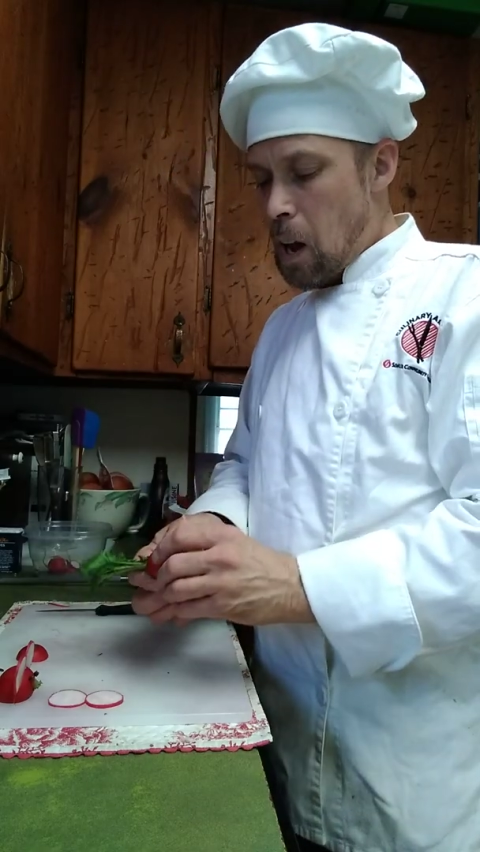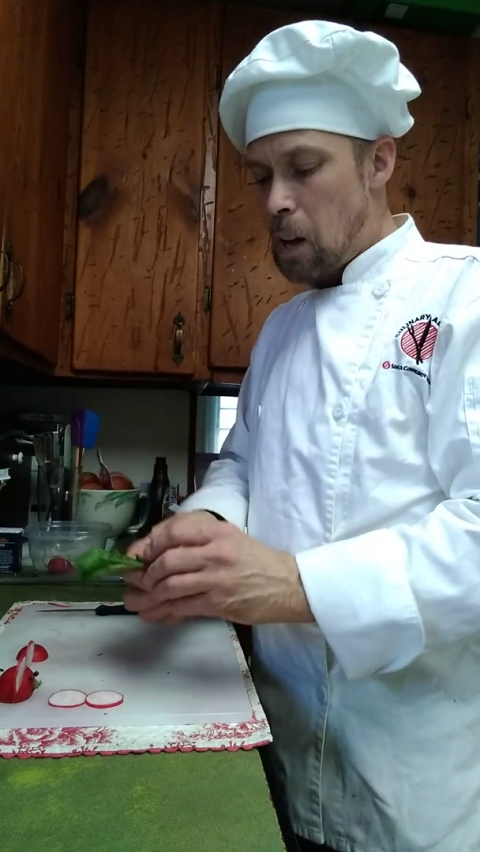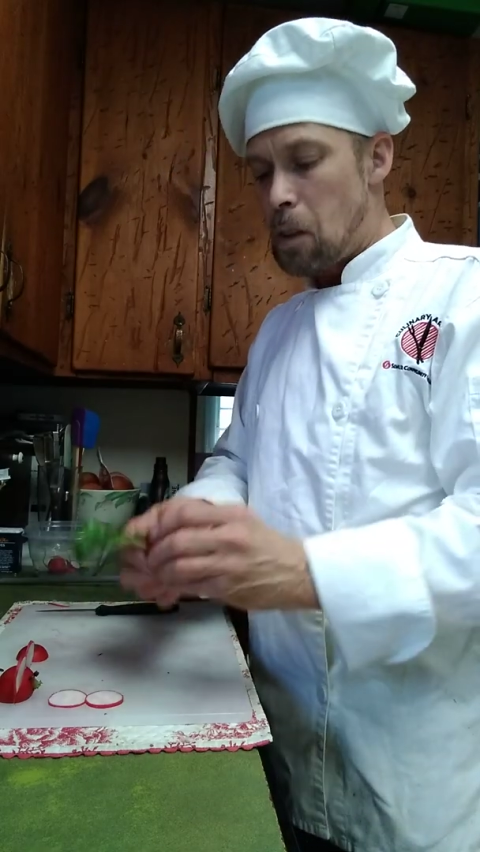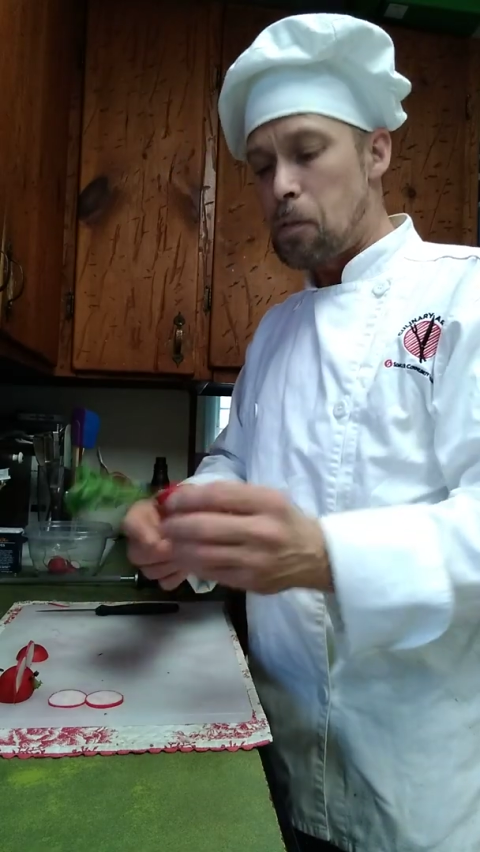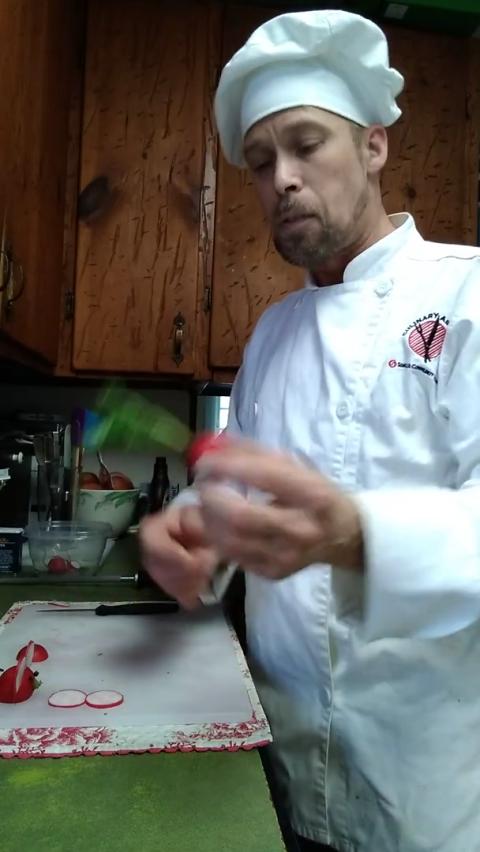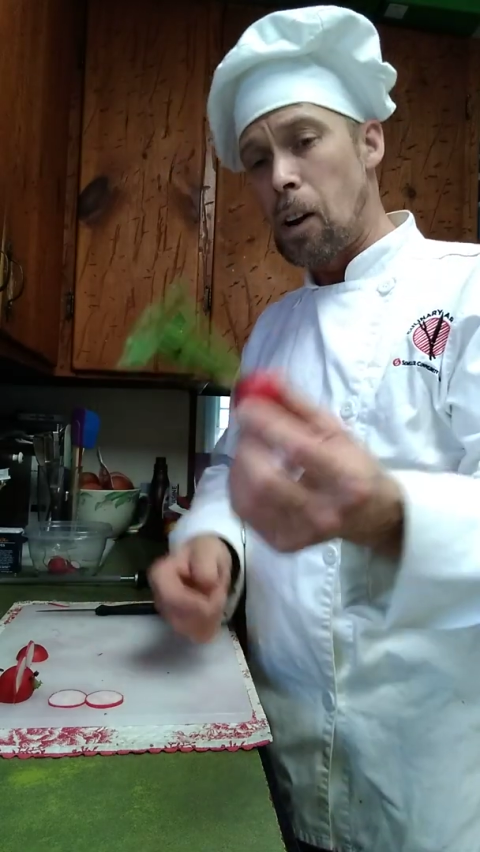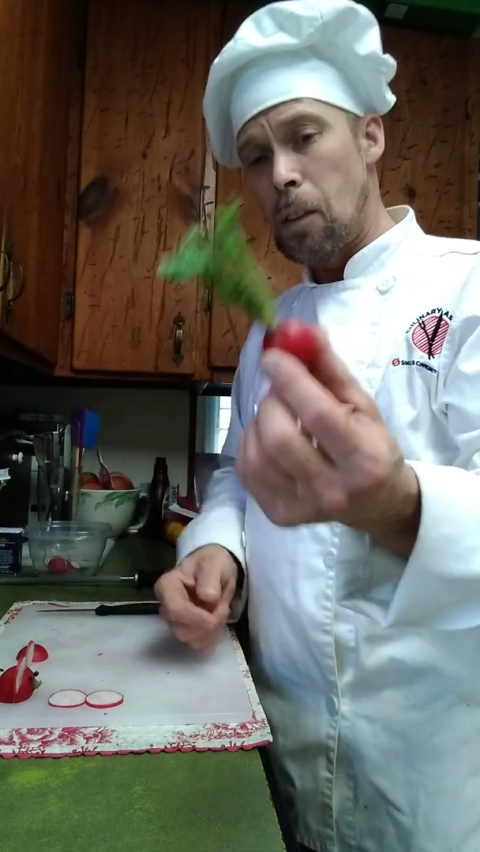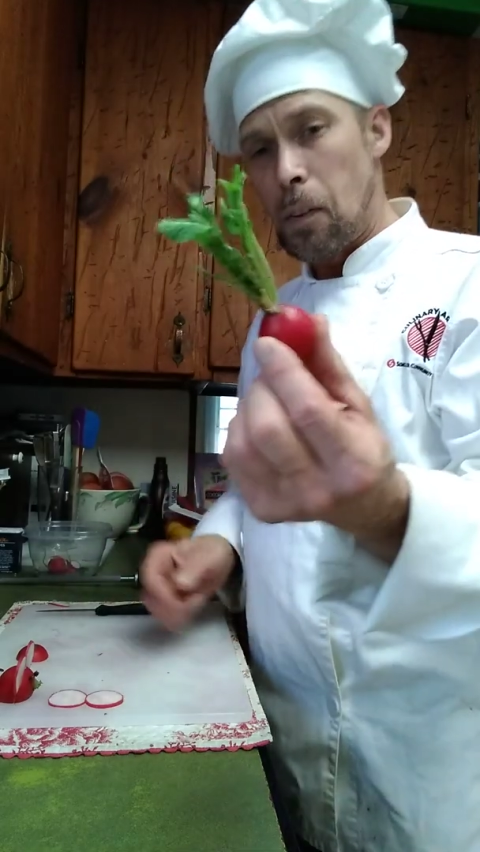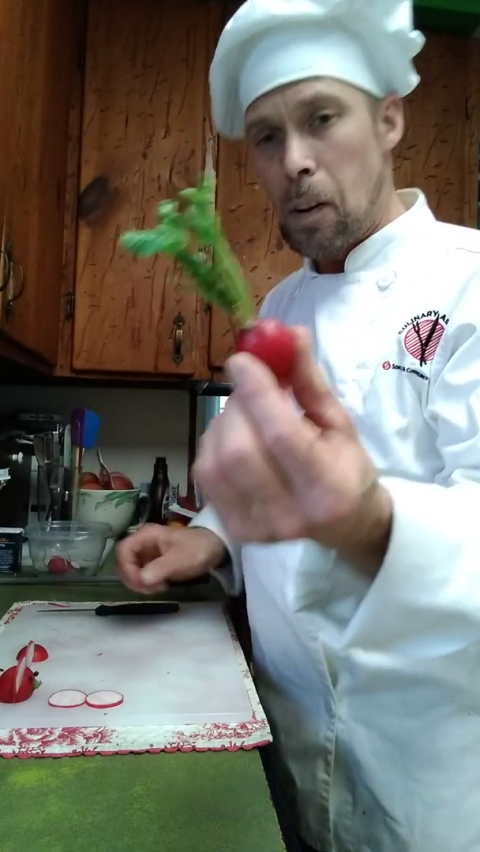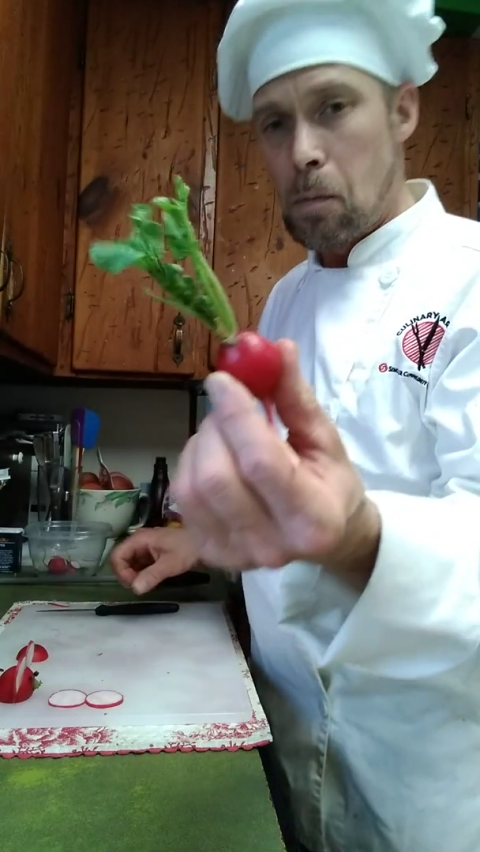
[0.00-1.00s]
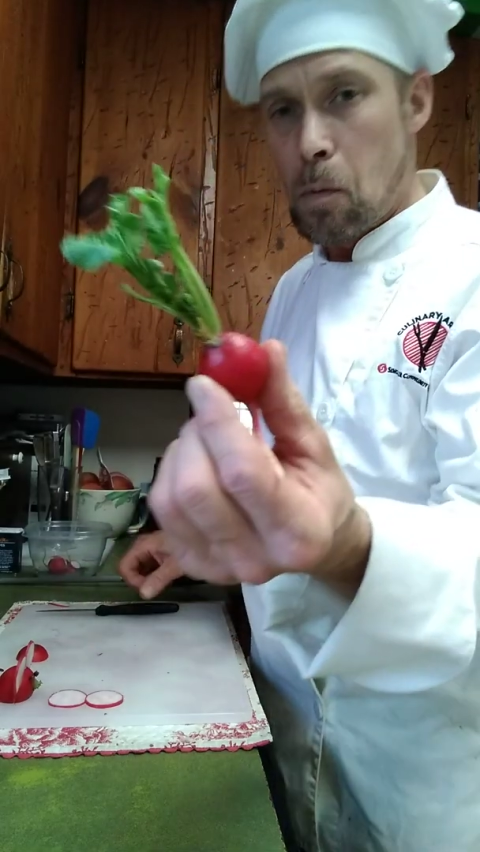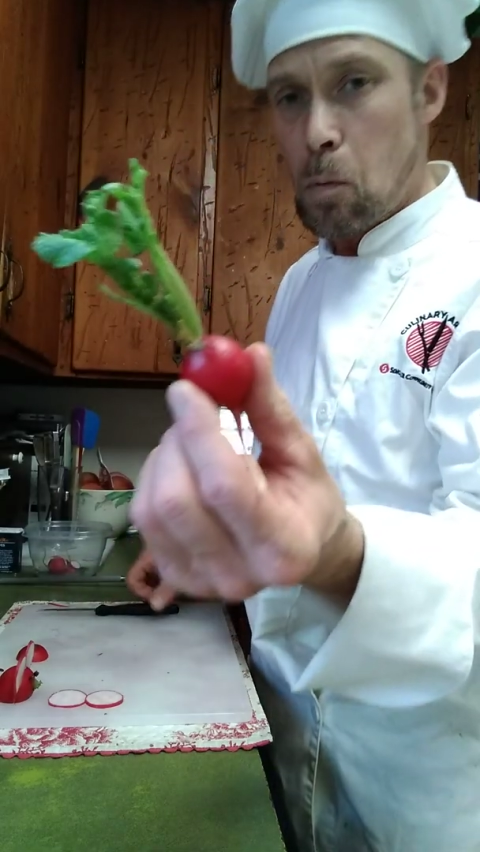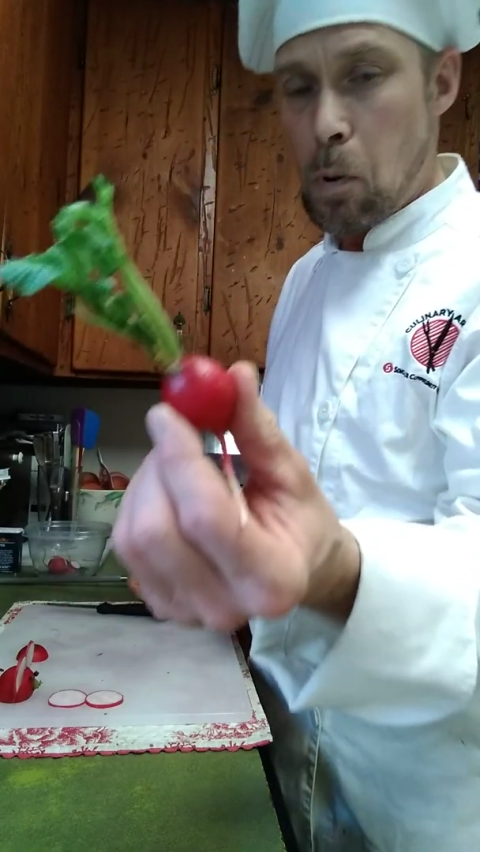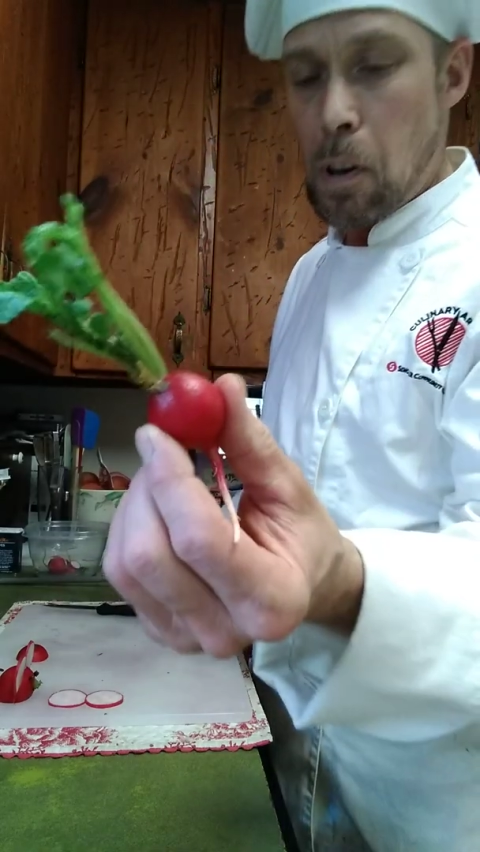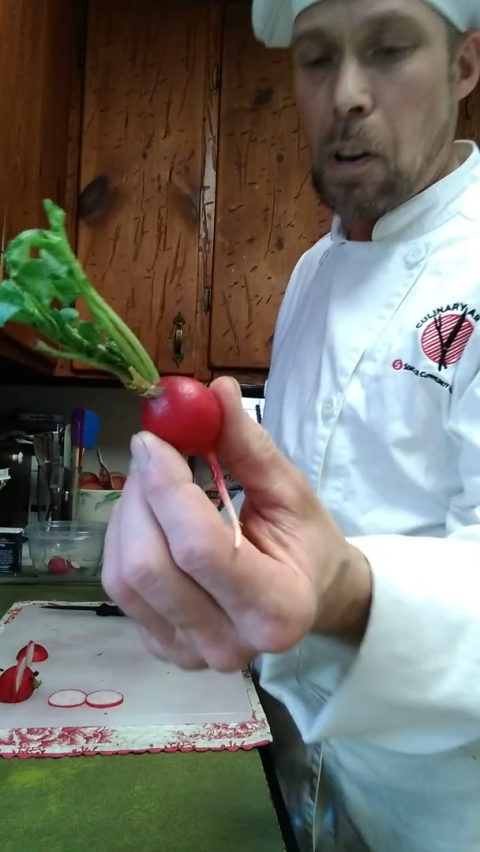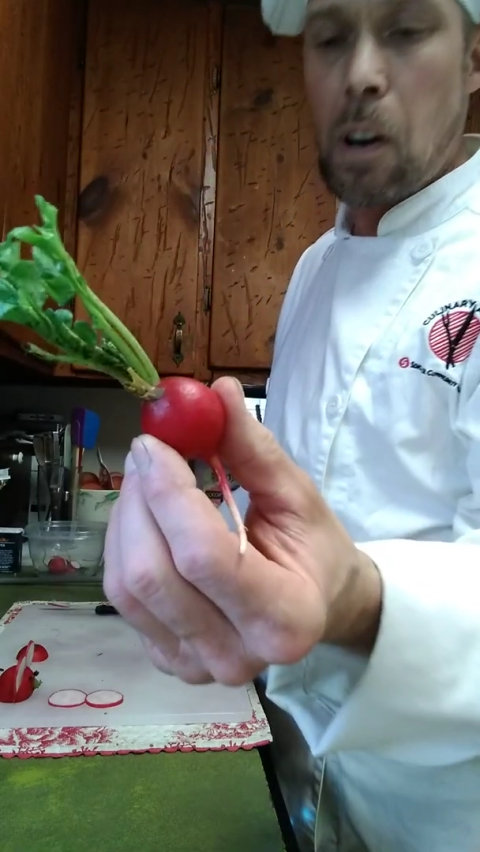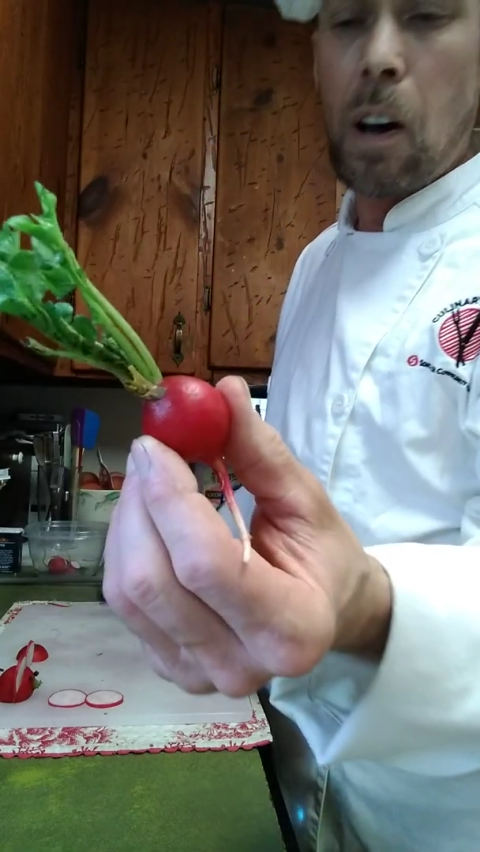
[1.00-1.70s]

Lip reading: And the front of it, we're going to